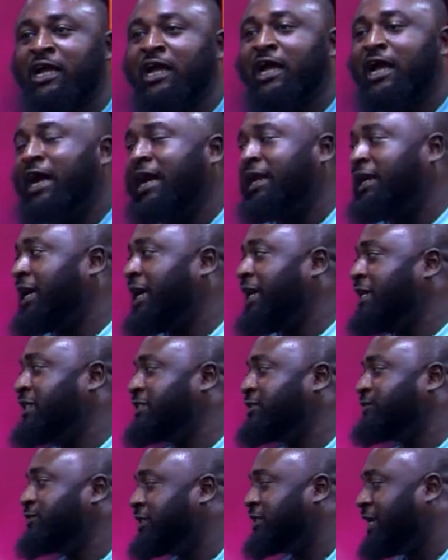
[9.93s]
And it's
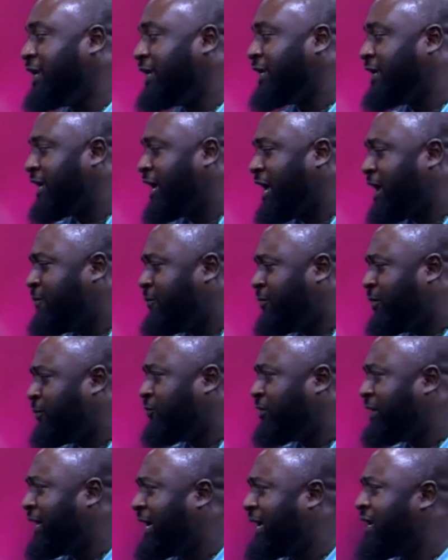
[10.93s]
me, the Ebrevo.
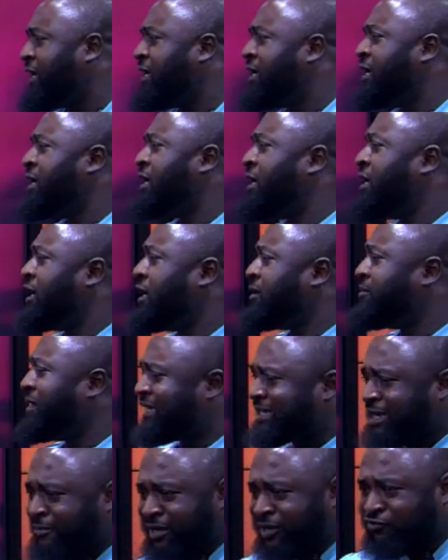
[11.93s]
Now, I'm
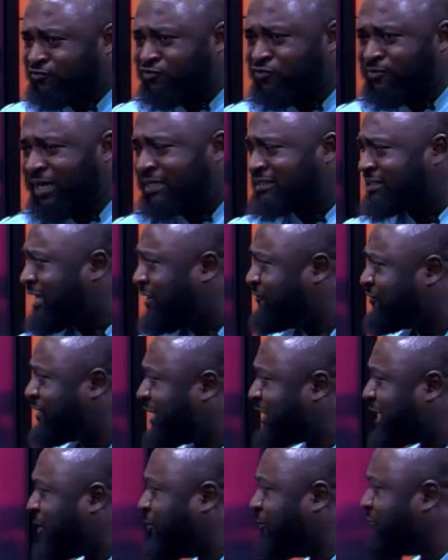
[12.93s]
coming 2 months in African
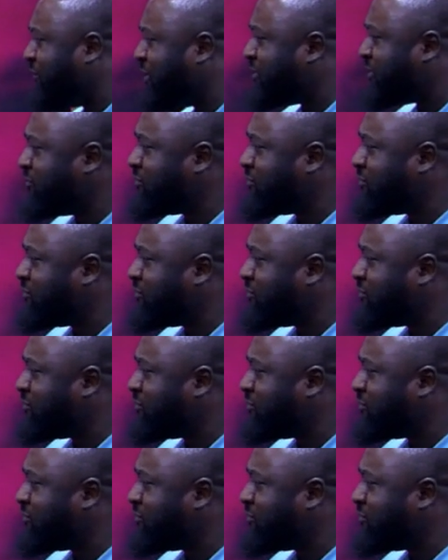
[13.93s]
Cup of Nations.